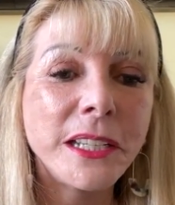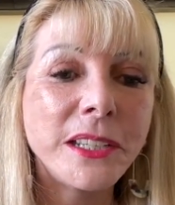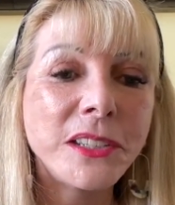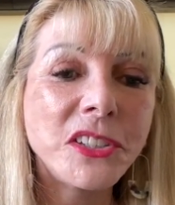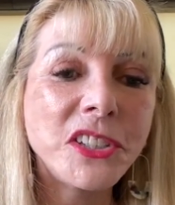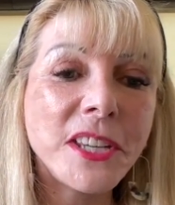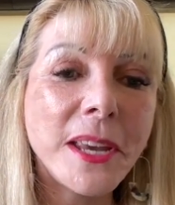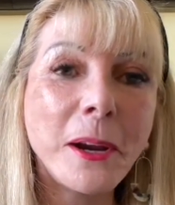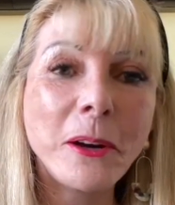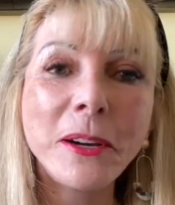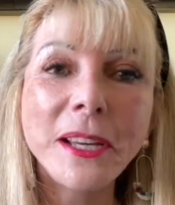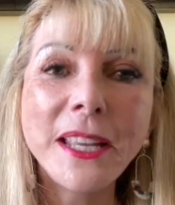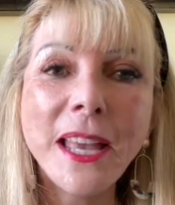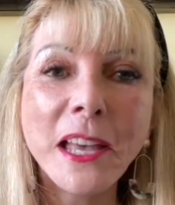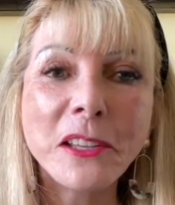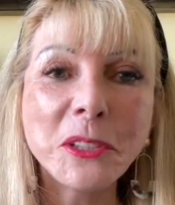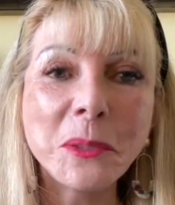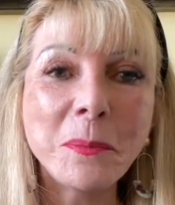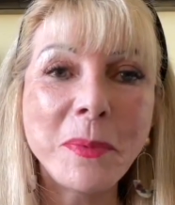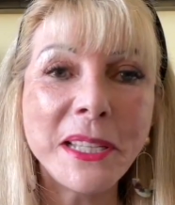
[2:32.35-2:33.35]
Sherry
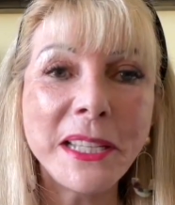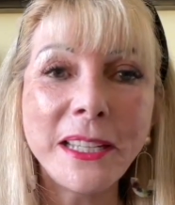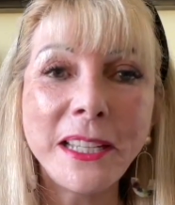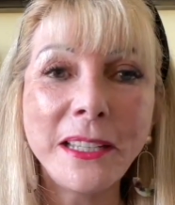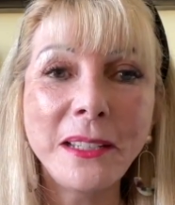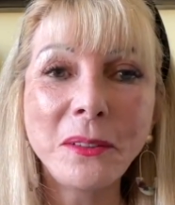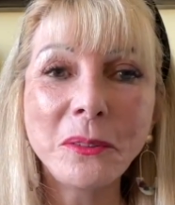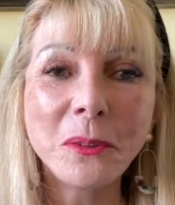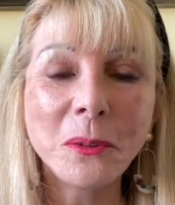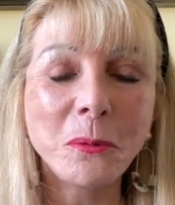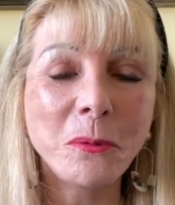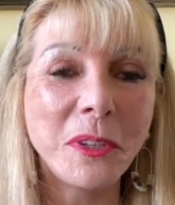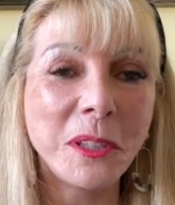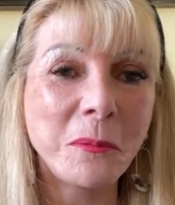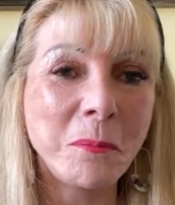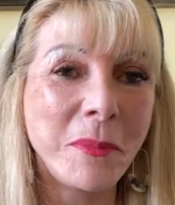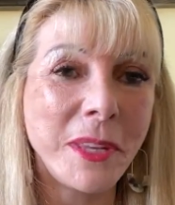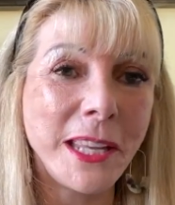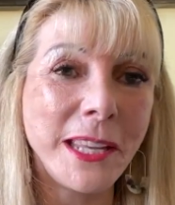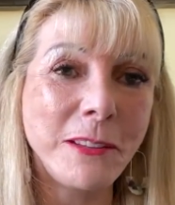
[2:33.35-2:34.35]
has been
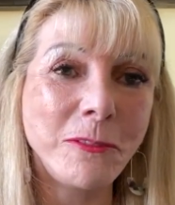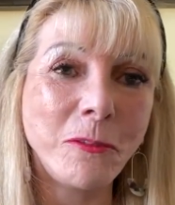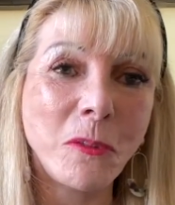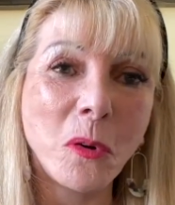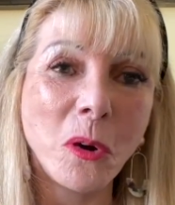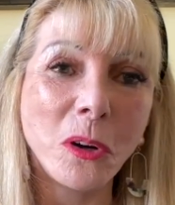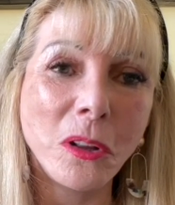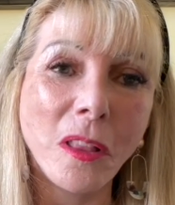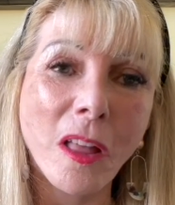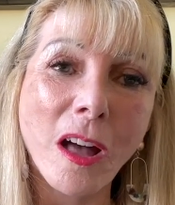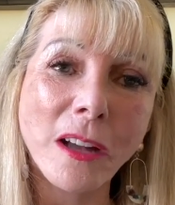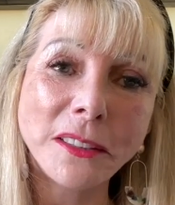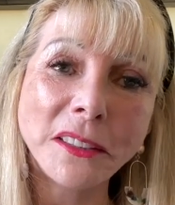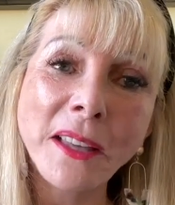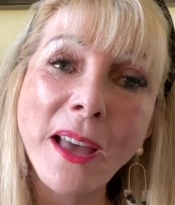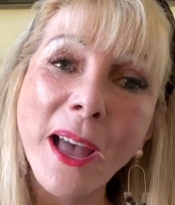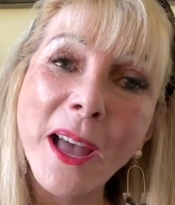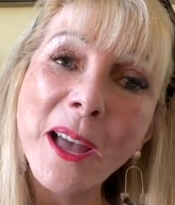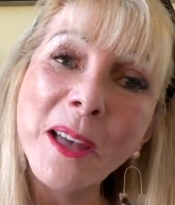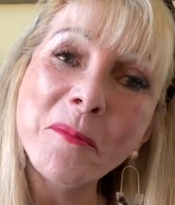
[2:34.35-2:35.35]
with me for a long
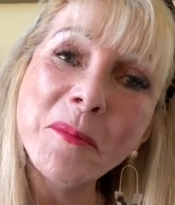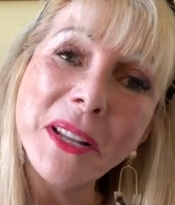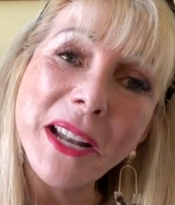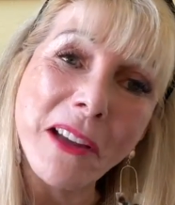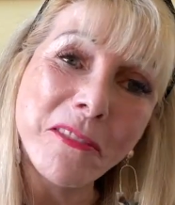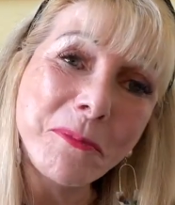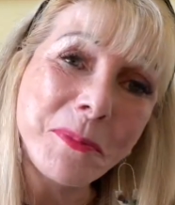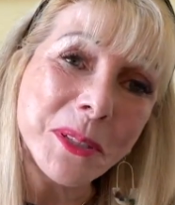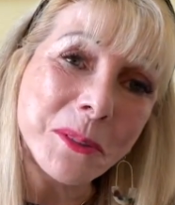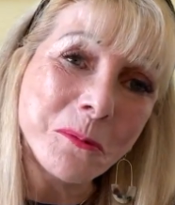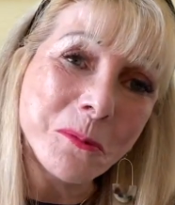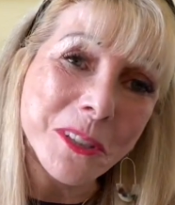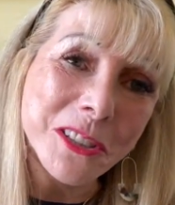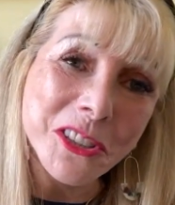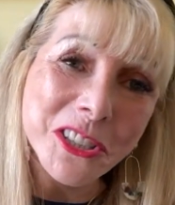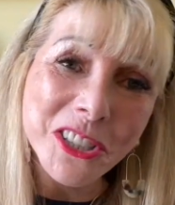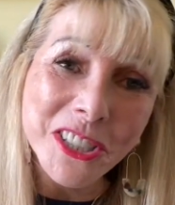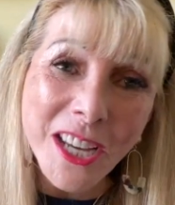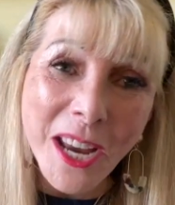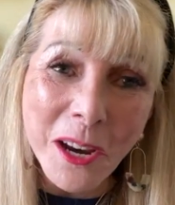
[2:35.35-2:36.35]
time, and I've been with
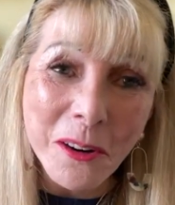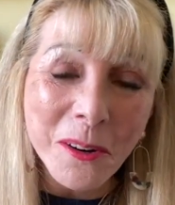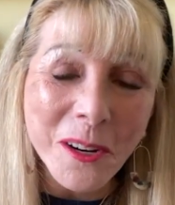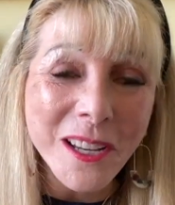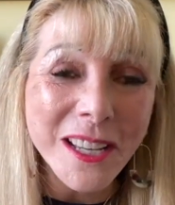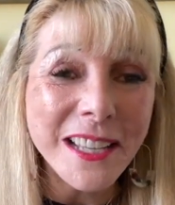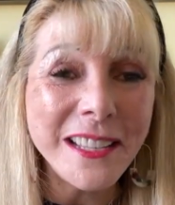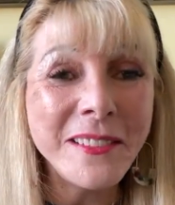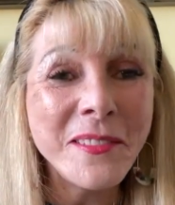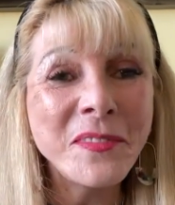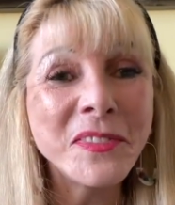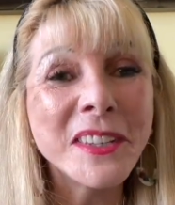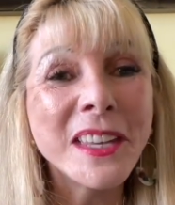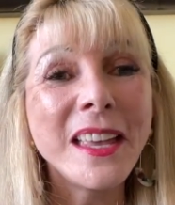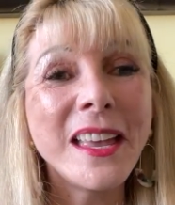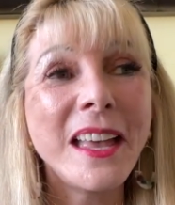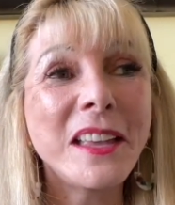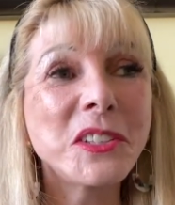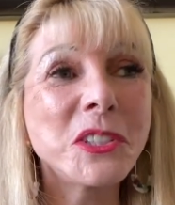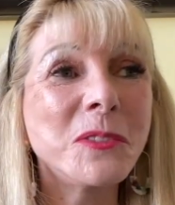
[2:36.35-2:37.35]
Sherry
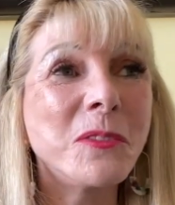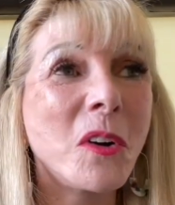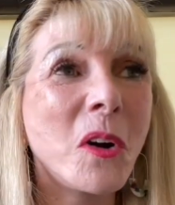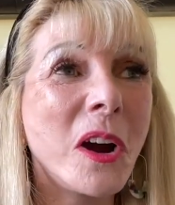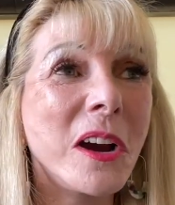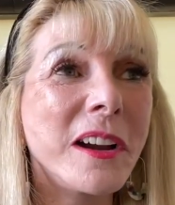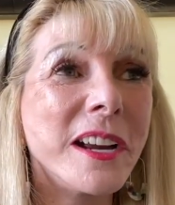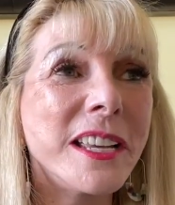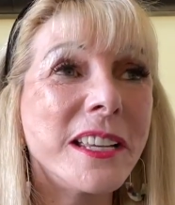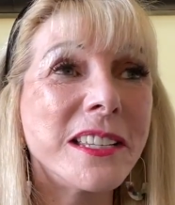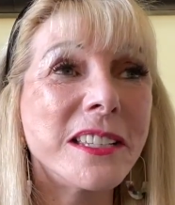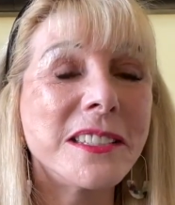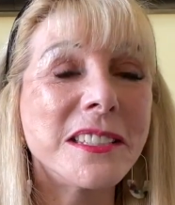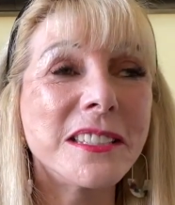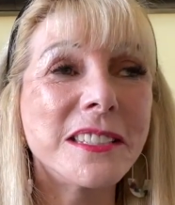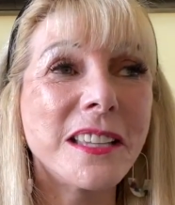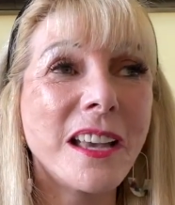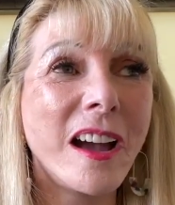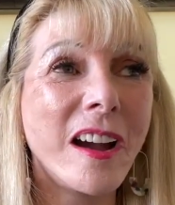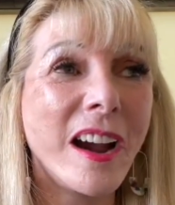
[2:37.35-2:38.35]
as far
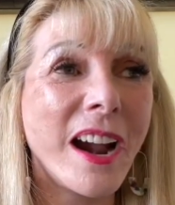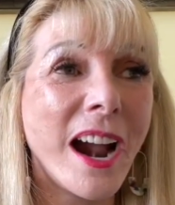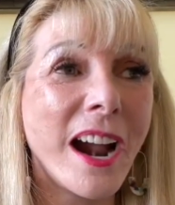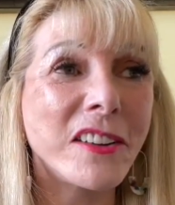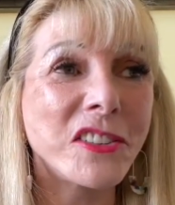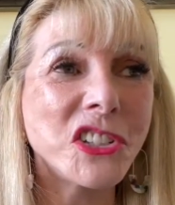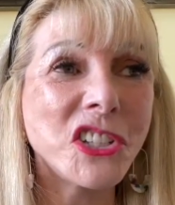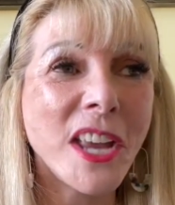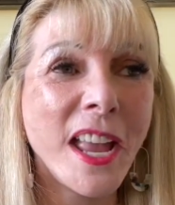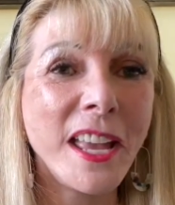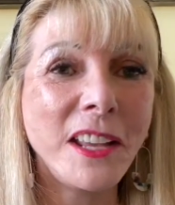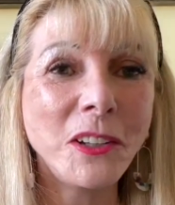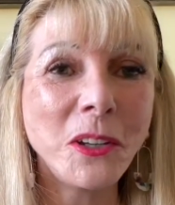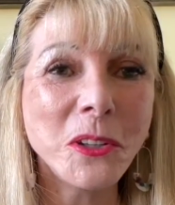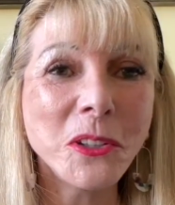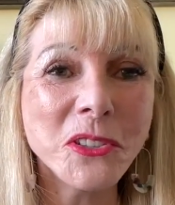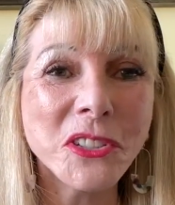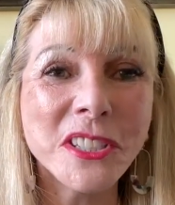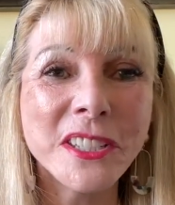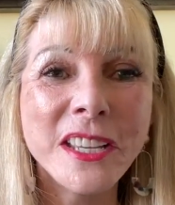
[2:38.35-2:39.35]
as our
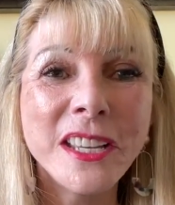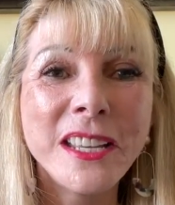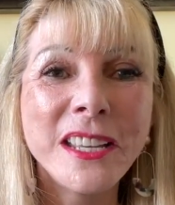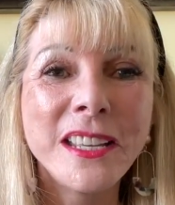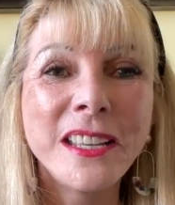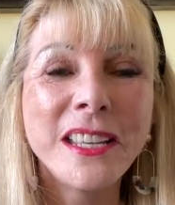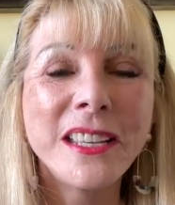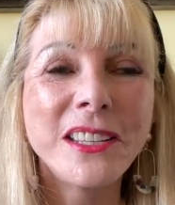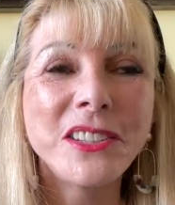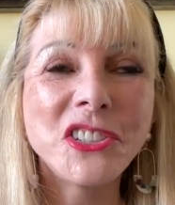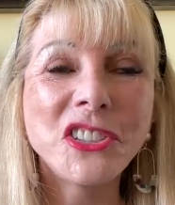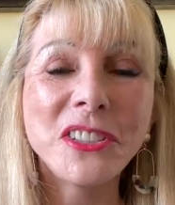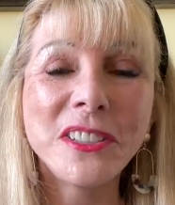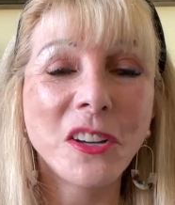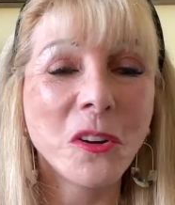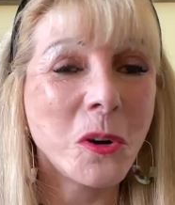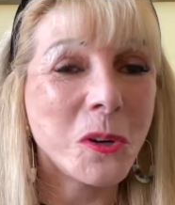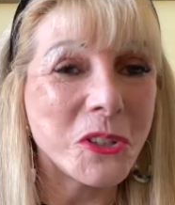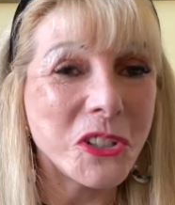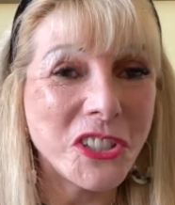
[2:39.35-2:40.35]
channels. Of
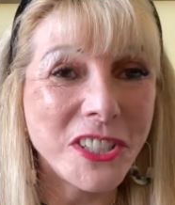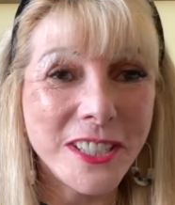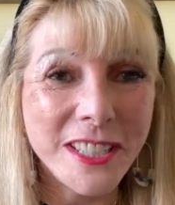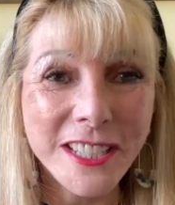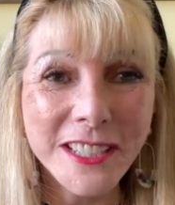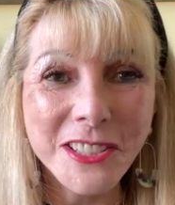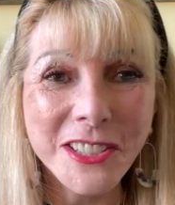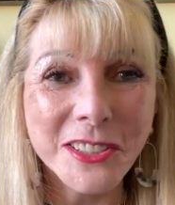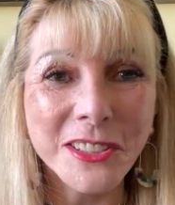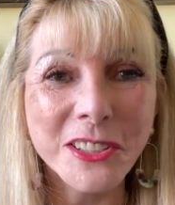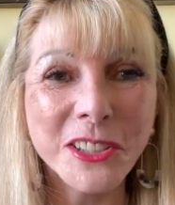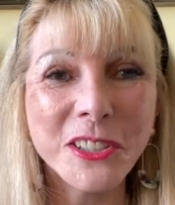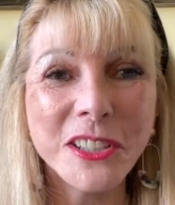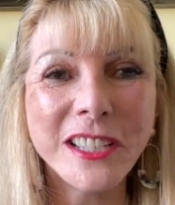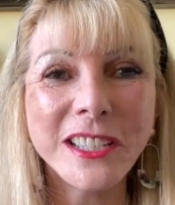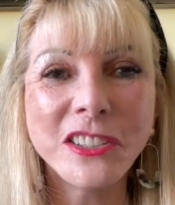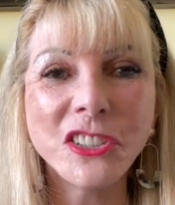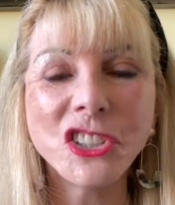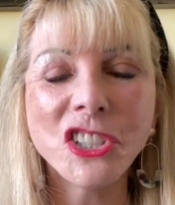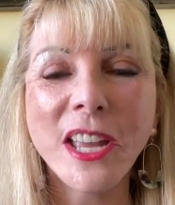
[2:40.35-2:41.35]
course, she is a
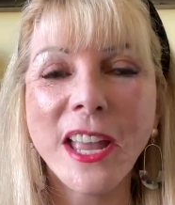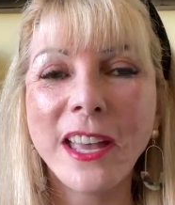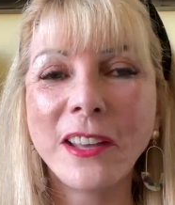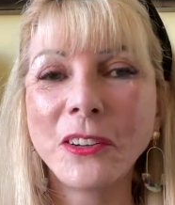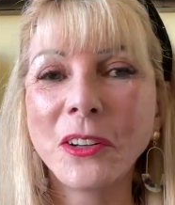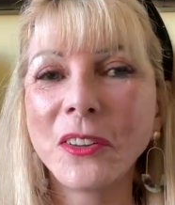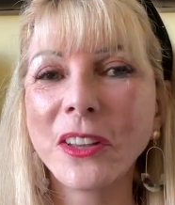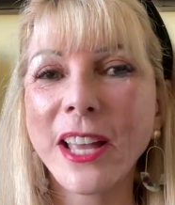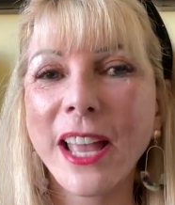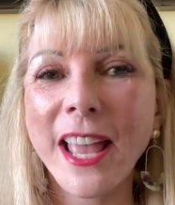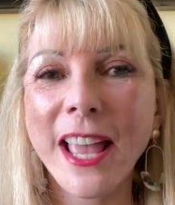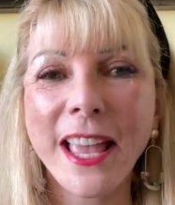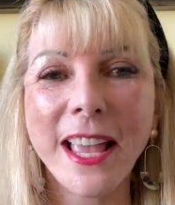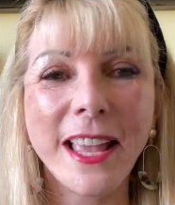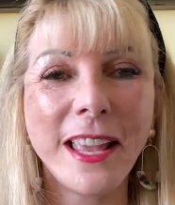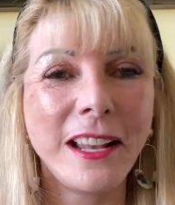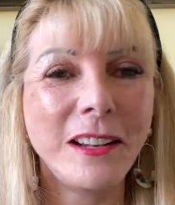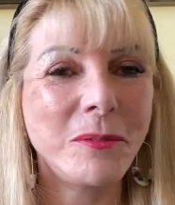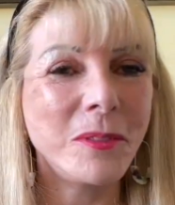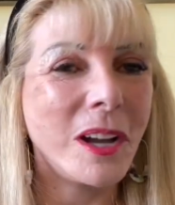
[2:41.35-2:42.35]
cooking channel,
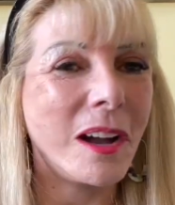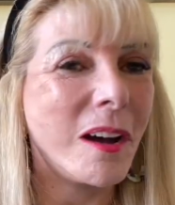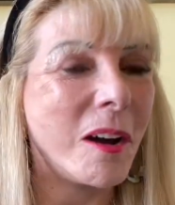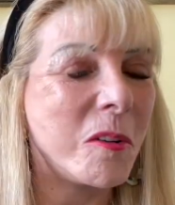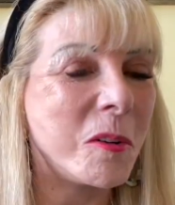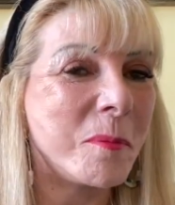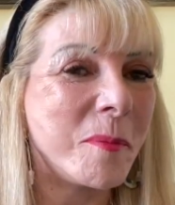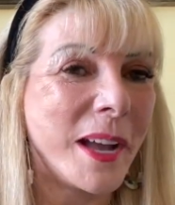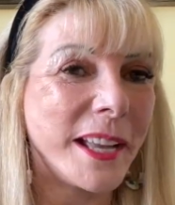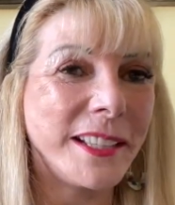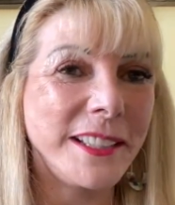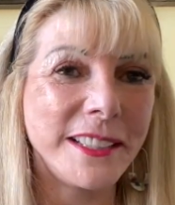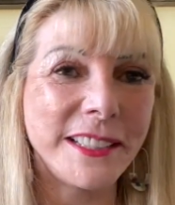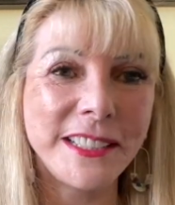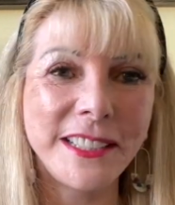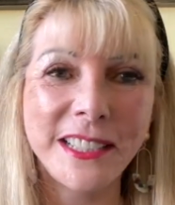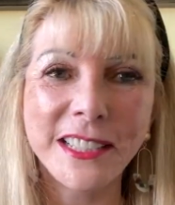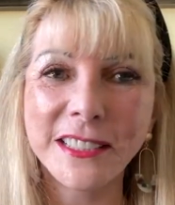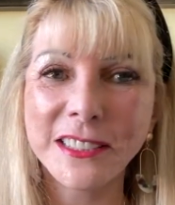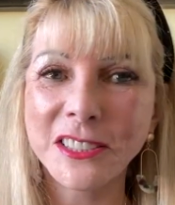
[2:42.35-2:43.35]
and oh my
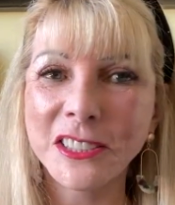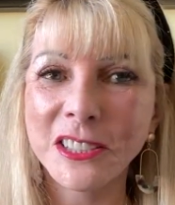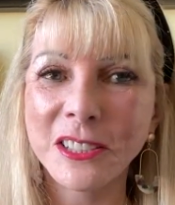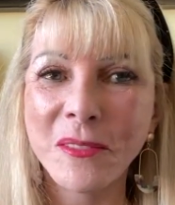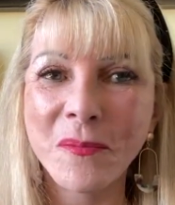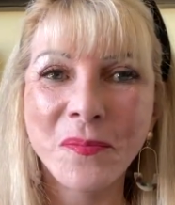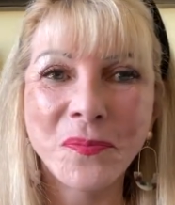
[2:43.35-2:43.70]
goodness,